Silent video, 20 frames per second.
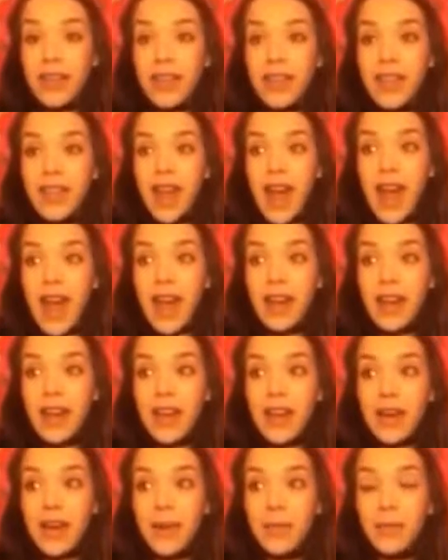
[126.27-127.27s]
that,
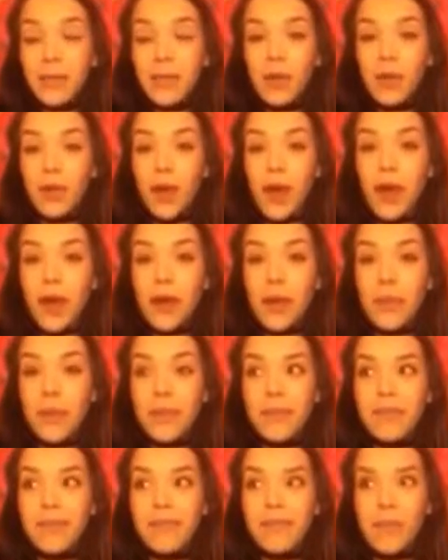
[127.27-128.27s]
we'll call
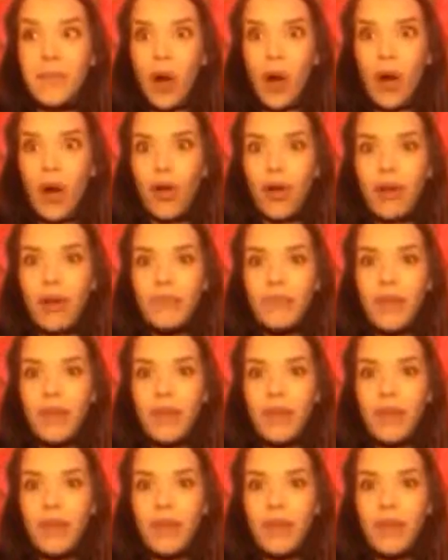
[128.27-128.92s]
him Paul.